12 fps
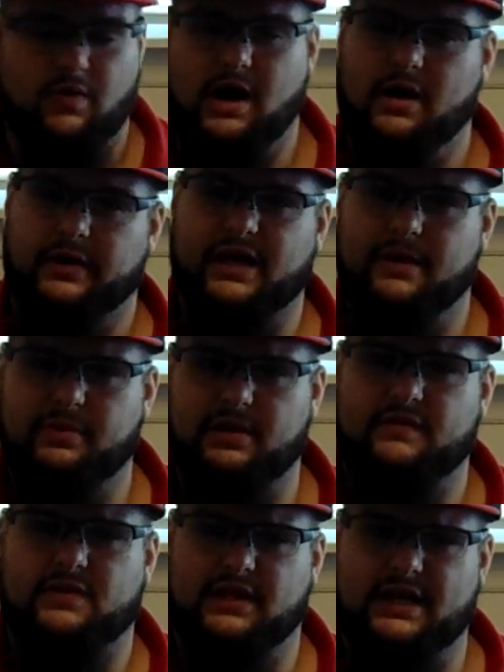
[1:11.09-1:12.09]
Wow, I can't
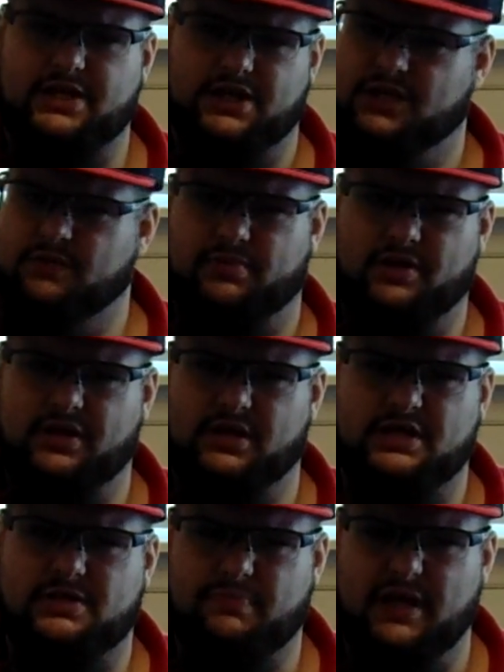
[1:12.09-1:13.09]
believe that just
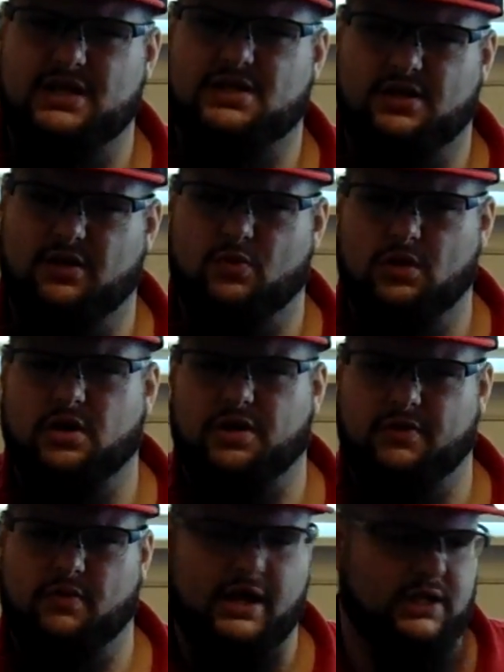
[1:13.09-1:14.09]
completely spaced the word
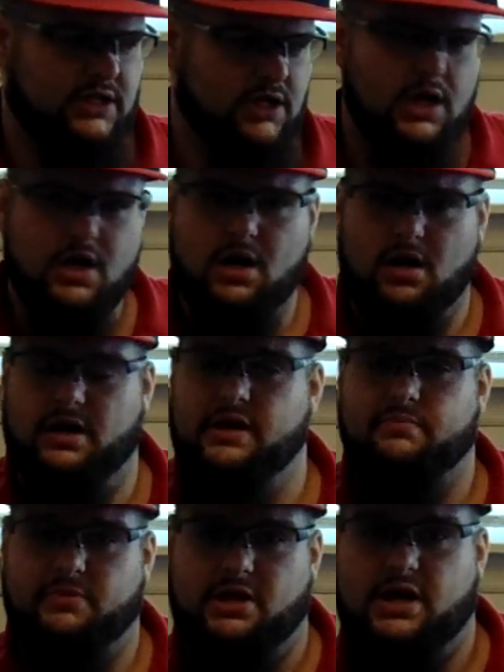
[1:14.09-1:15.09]
threads.
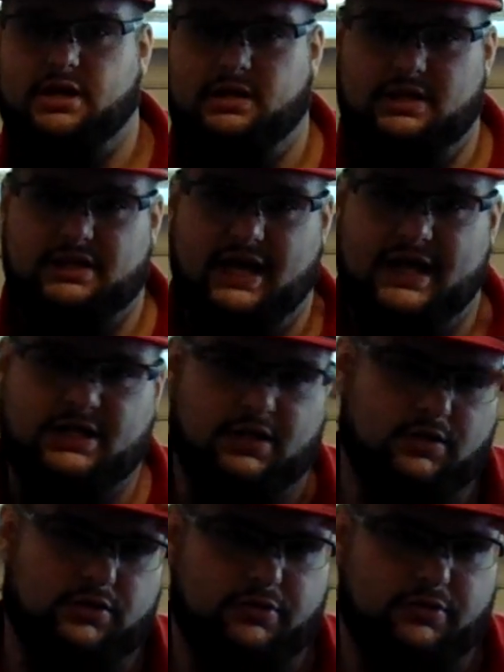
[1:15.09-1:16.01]
Alright, but this hat's a little